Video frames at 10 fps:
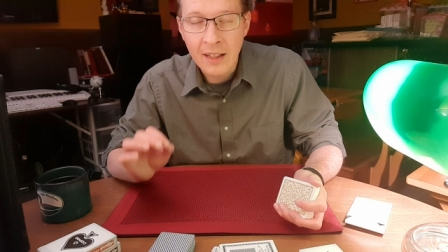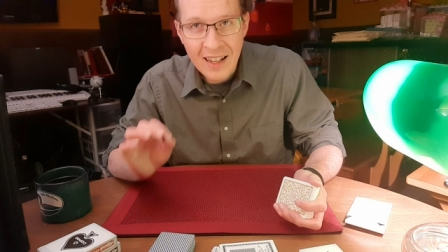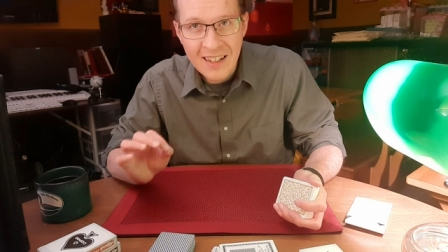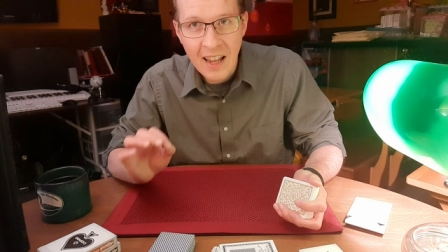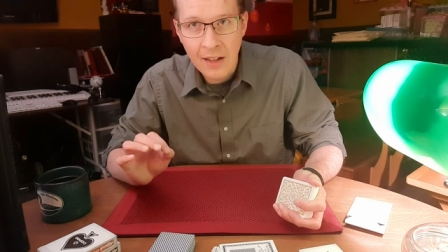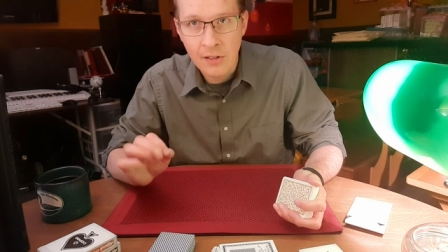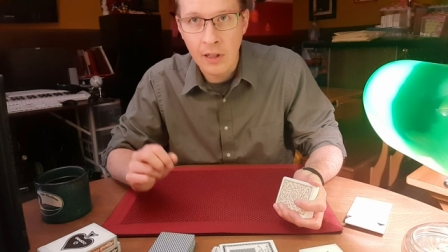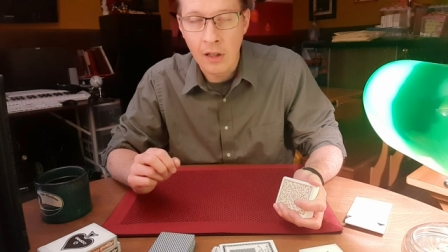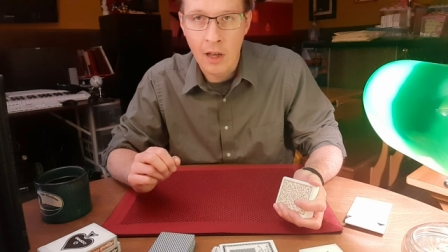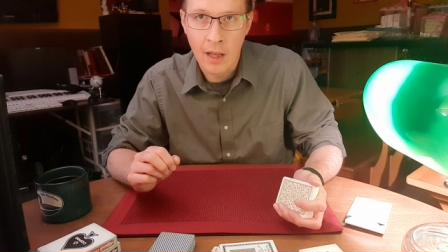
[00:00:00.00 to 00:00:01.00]

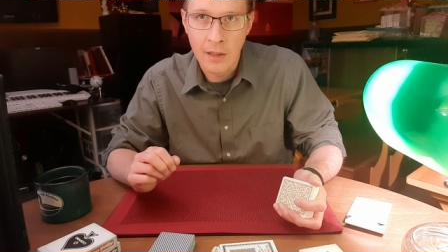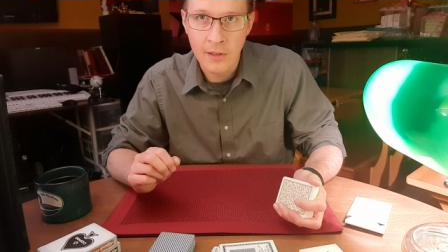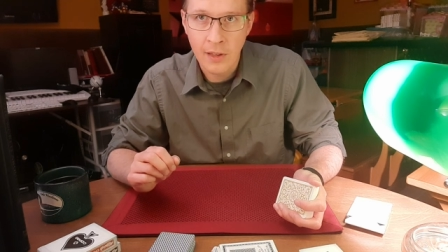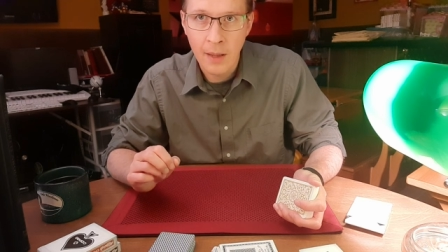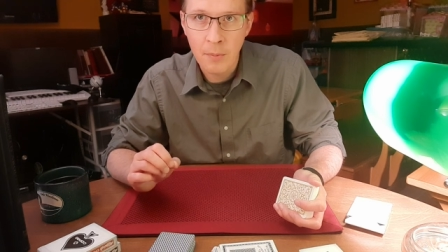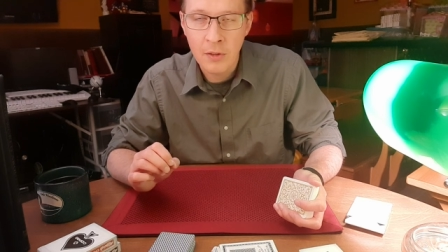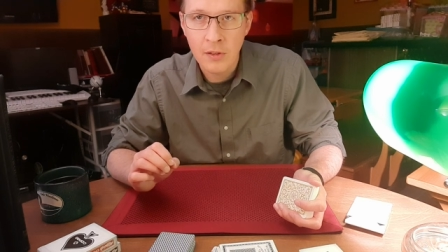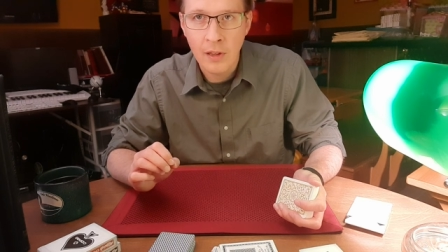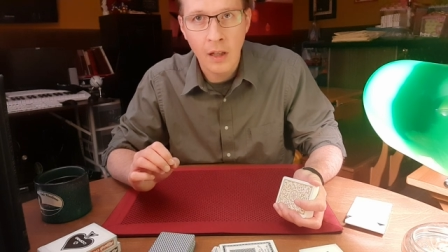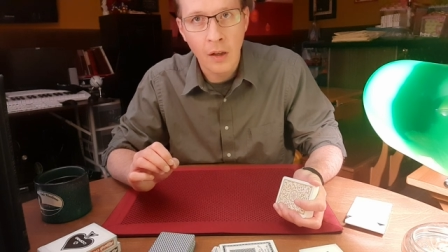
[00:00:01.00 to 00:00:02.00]
indexing concepts,
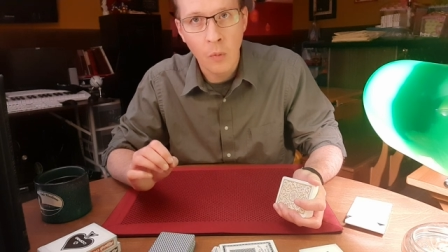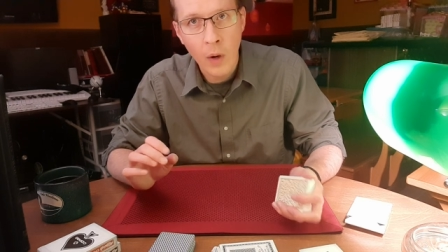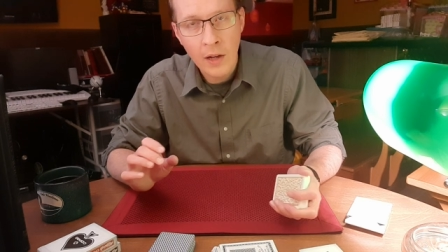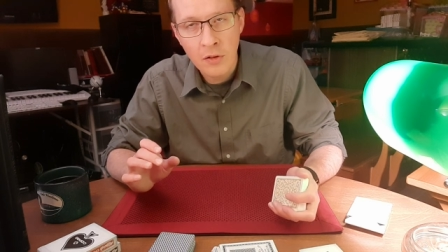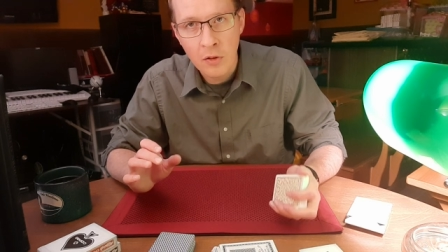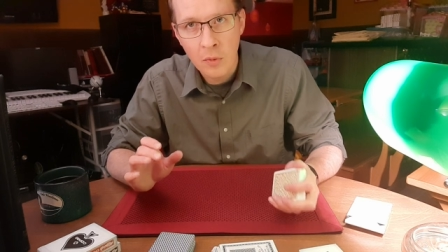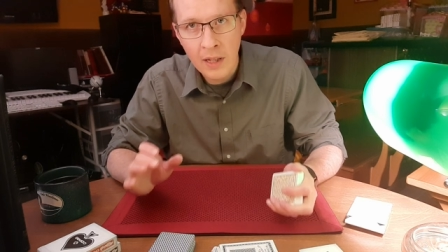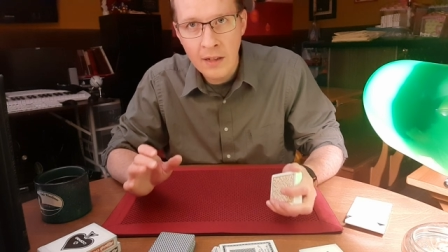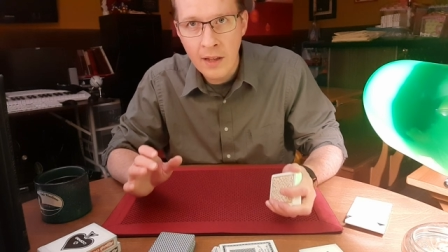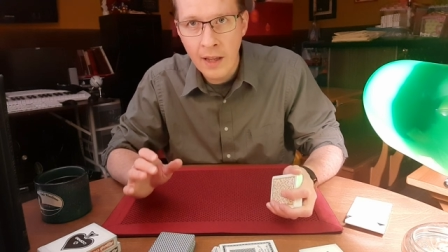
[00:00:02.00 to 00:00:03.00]
the, uh, ways to
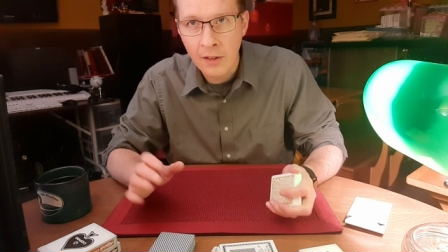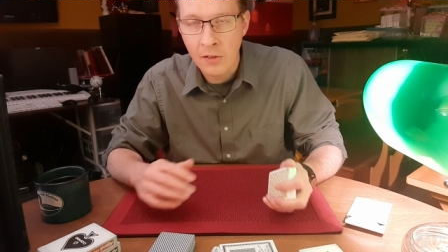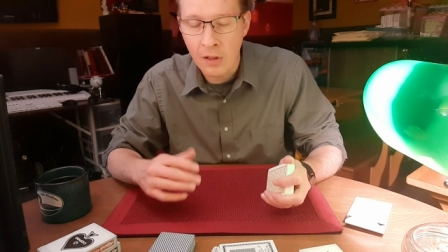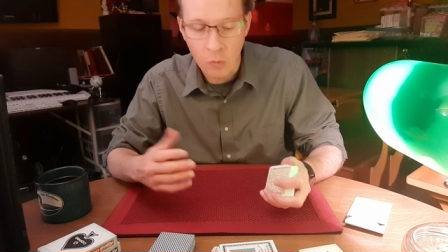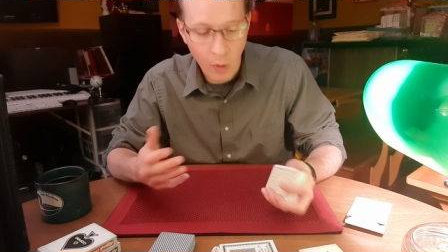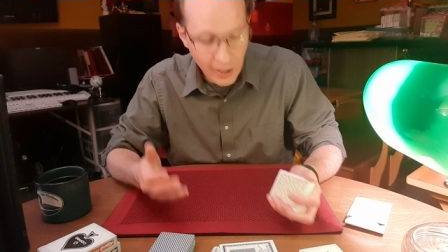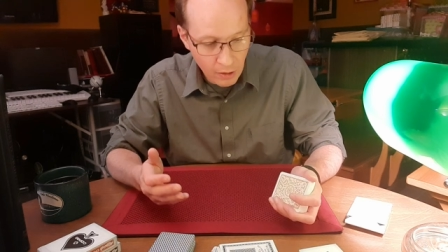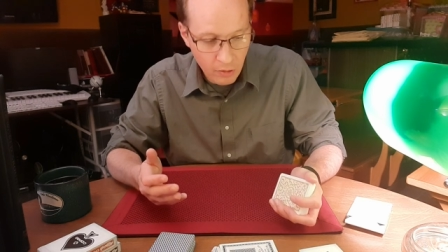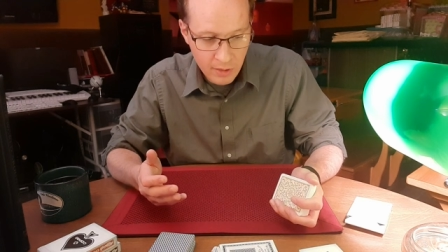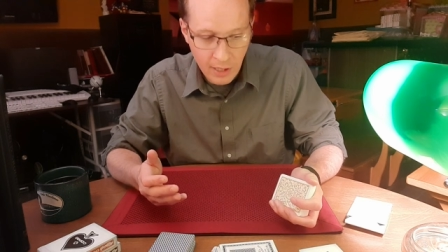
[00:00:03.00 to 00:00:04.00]
index a
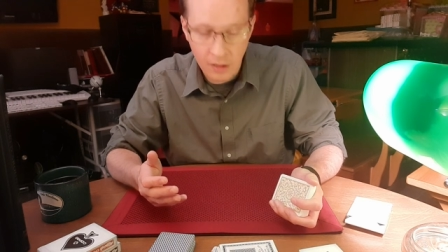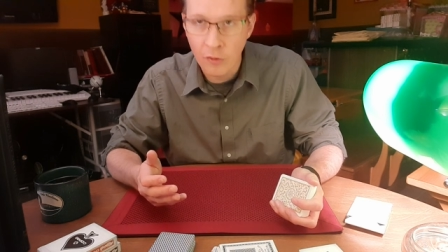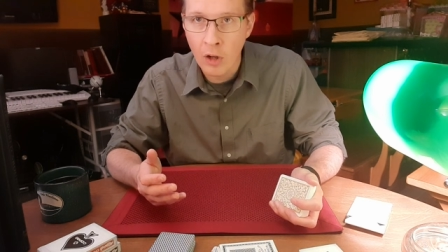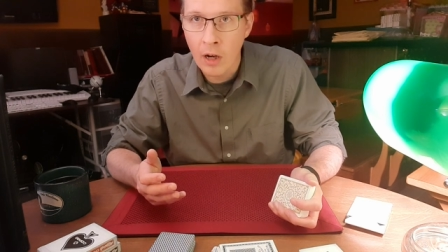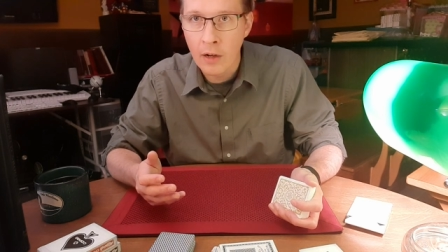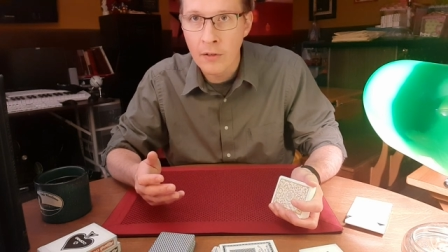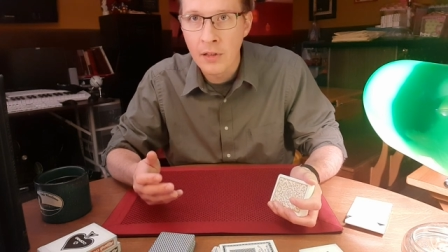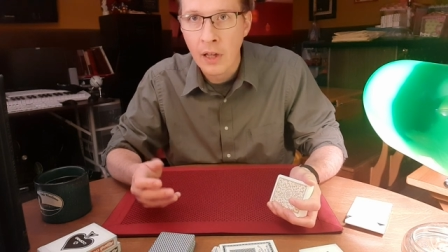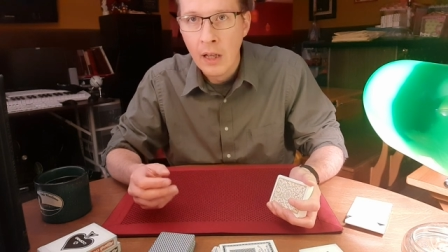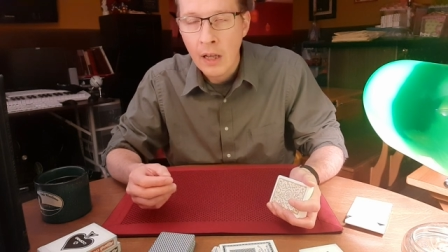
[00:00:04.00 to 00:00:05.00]
regular deck of
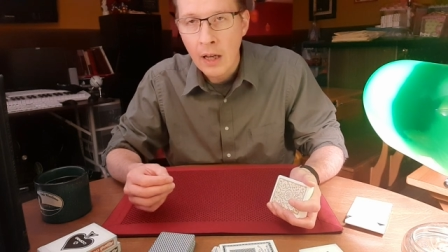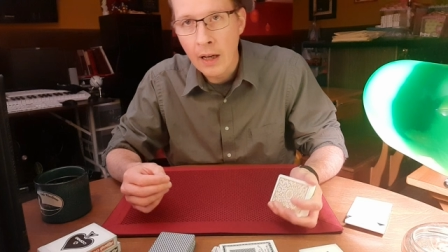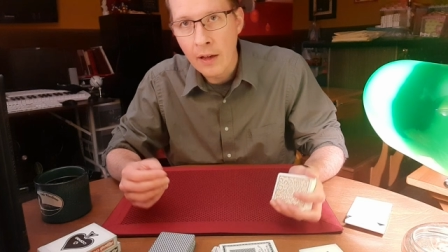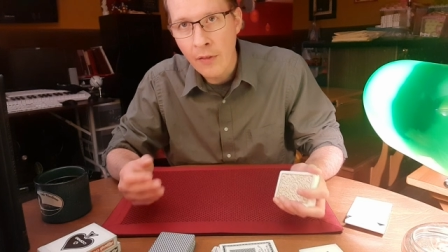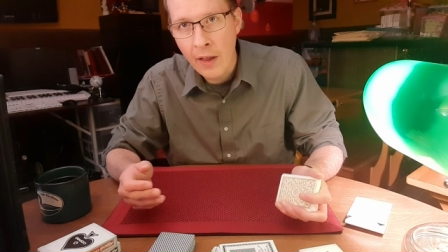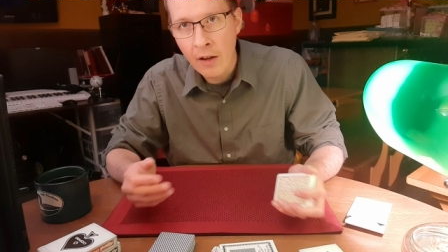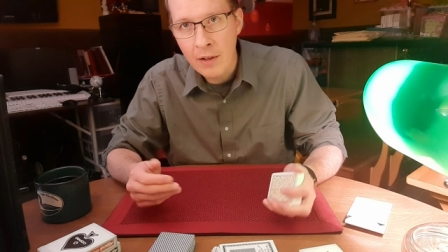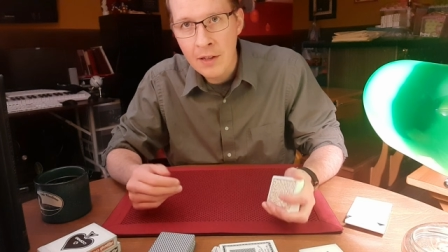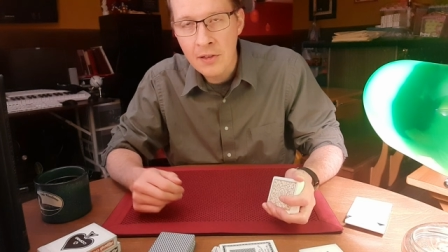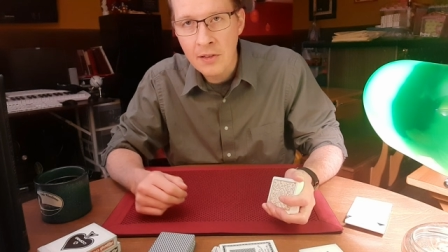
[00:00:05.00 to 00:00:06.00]
cards uh, that are
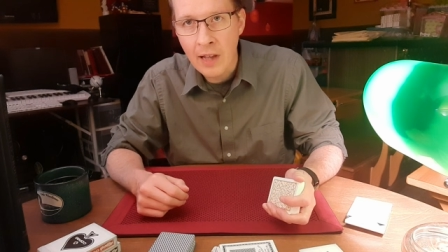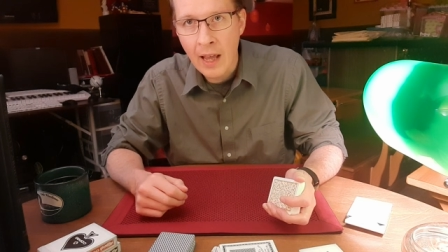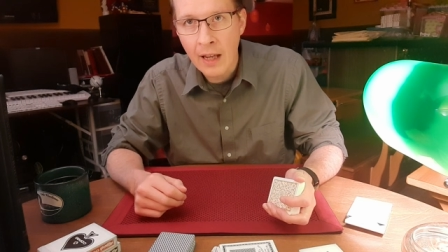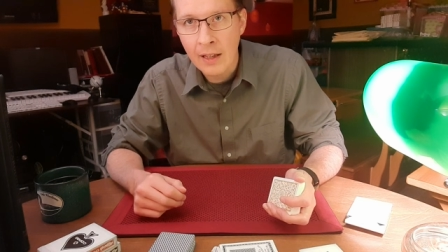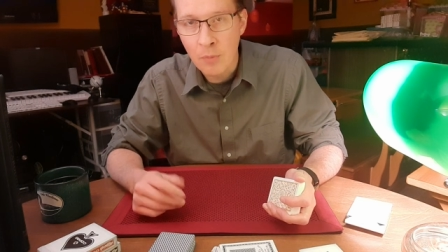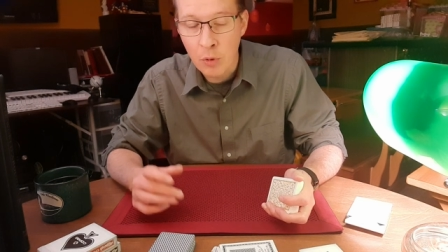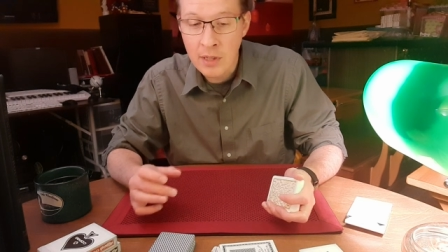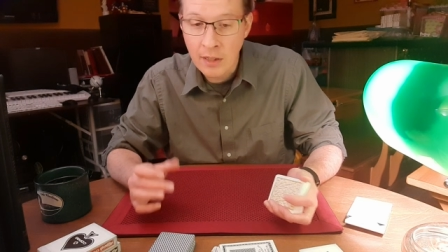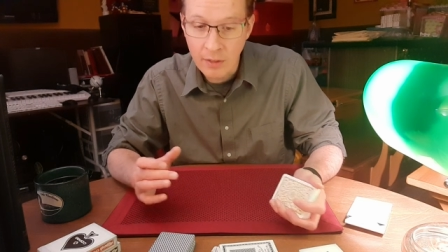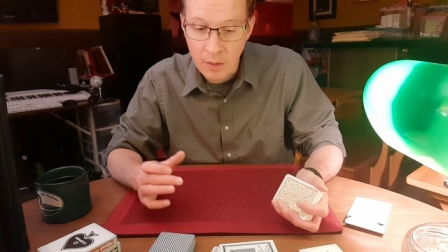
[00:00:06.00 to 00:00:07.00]
in stack, and
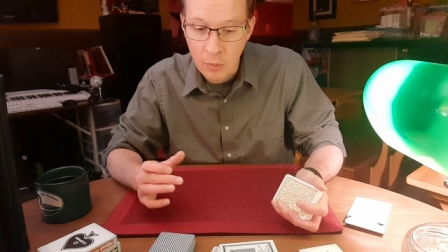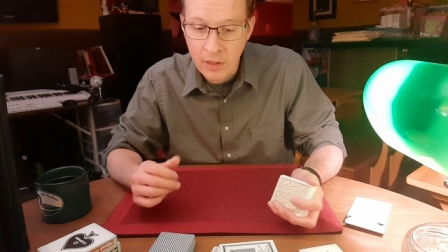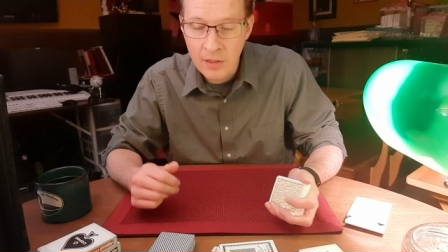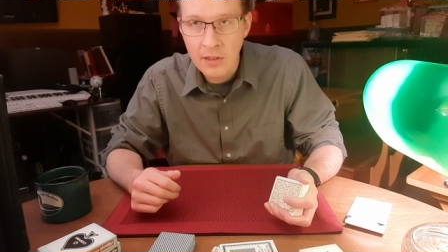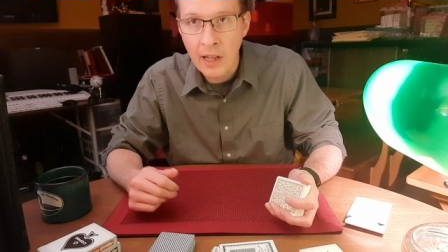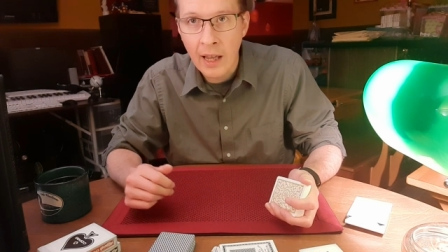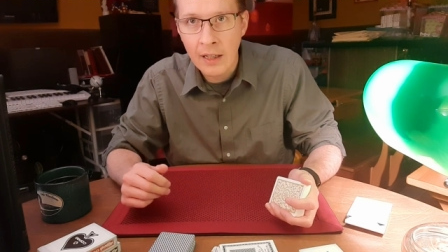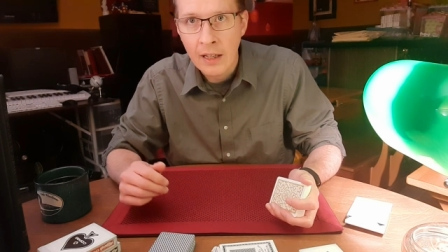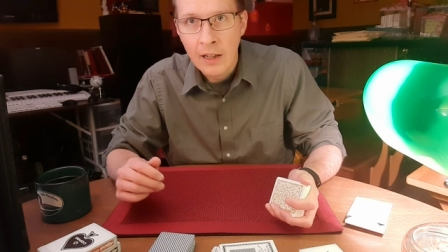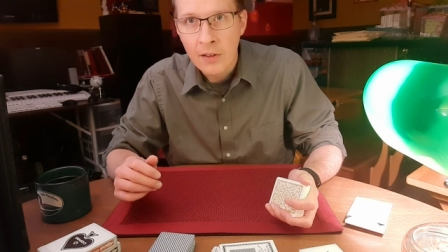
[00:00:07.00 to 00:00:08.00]
particularly with this stack,